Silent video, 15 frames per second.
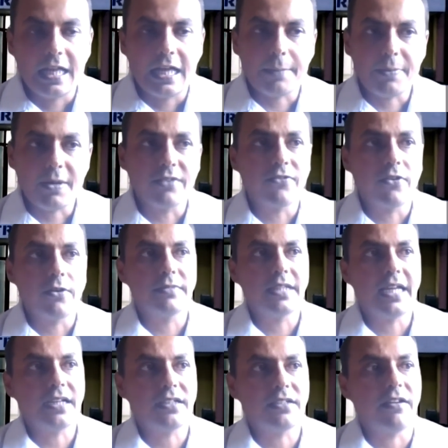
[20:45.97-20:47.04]
Apart from
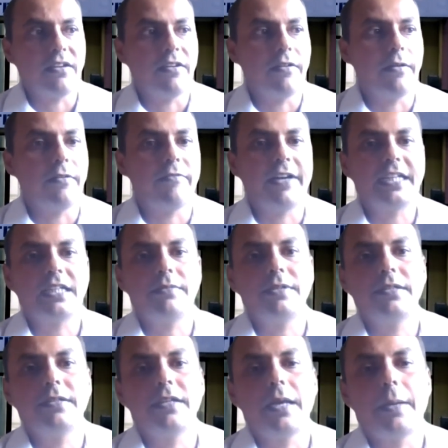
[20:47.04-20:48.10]
that,
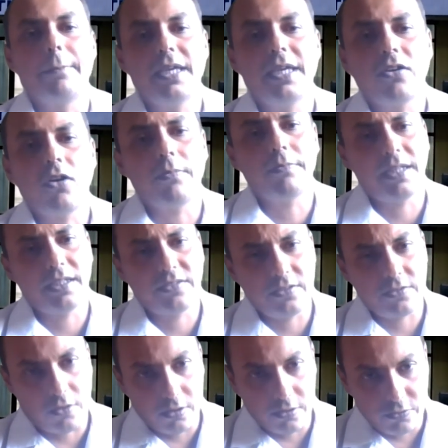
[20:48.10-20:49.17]
vitamin B complex
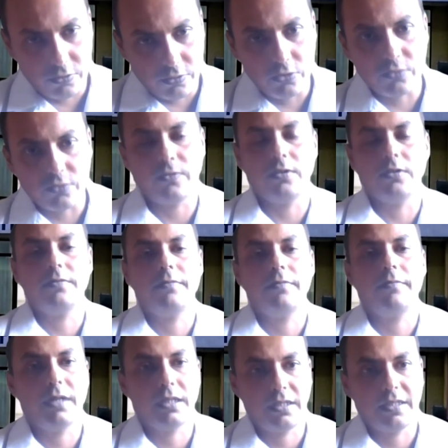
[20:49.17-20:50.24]
is also useful,
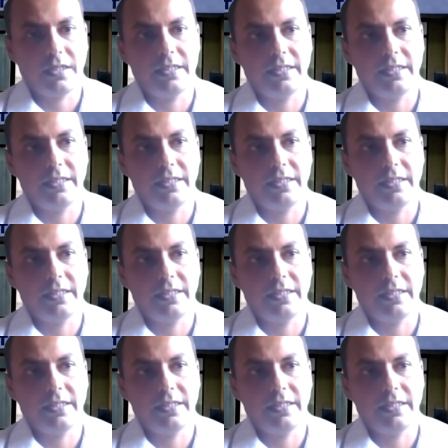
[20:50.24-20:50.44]
but